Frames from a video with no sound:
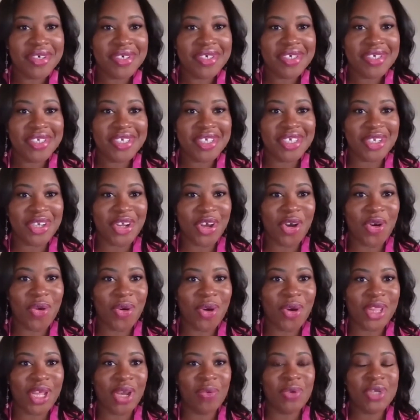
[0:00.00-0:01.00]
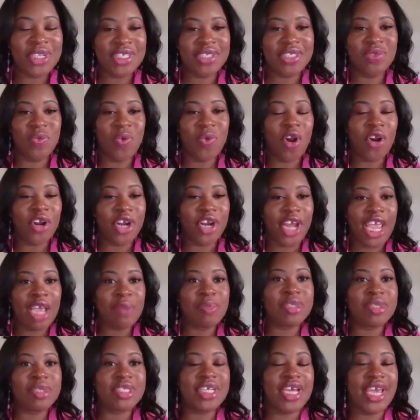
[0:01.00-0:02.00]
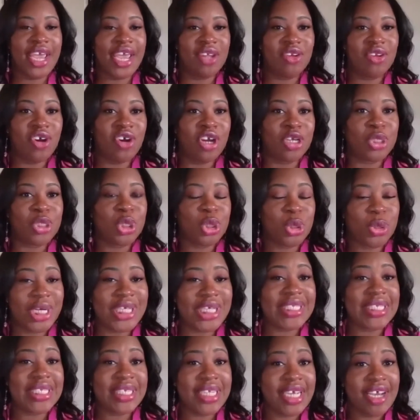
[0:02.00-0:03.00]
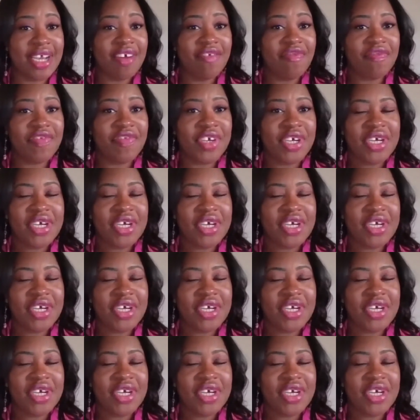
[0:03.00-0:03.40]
you know, or that we weren't able to handle our stress enough?